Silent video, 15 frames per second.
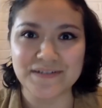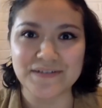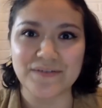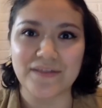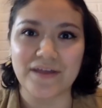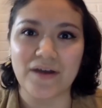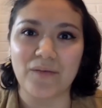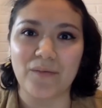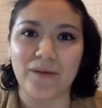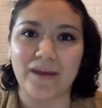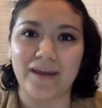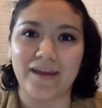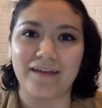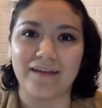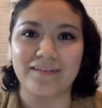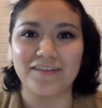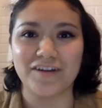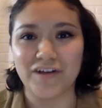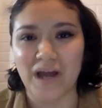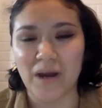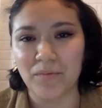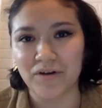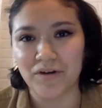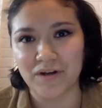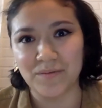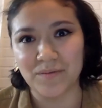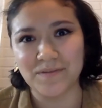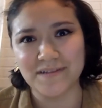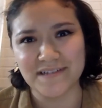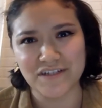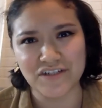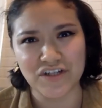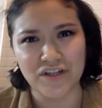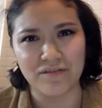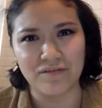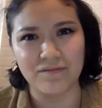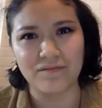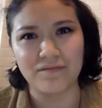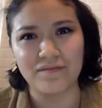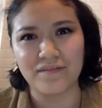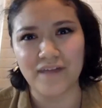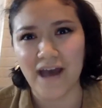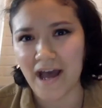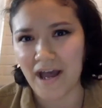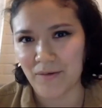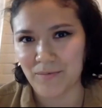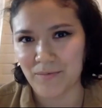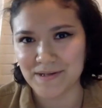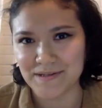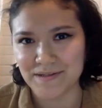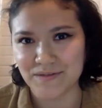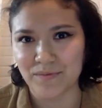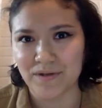so that way they're not put in a position that I was,